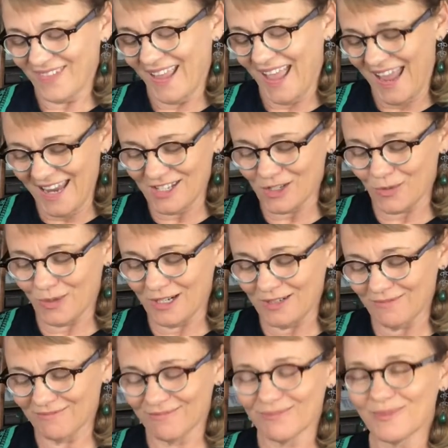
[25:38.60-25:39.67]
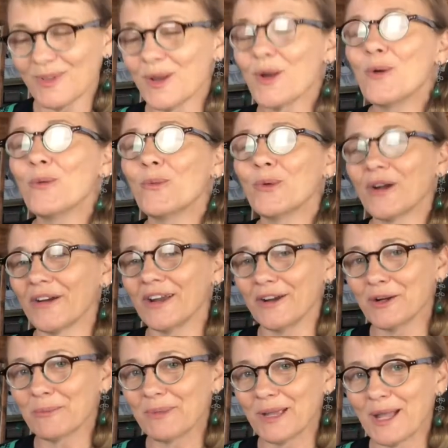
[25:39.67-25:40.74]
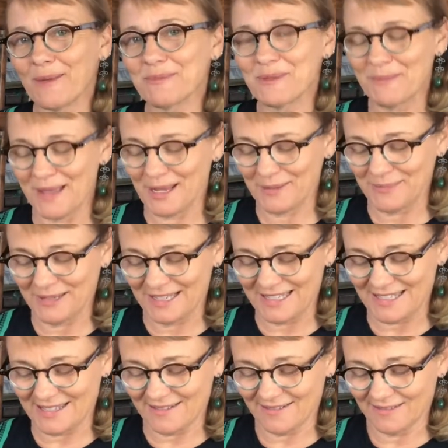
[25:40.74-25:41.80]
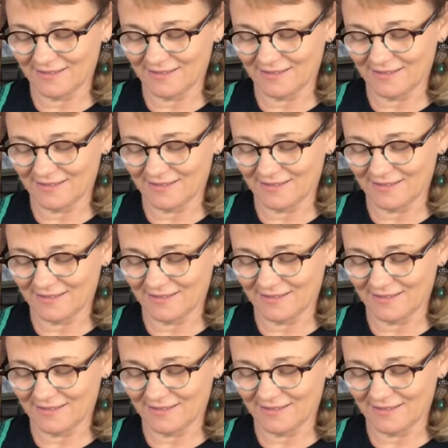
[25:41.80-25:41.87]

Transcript: "Hey, Squirt, we're here to pick up the Megapix."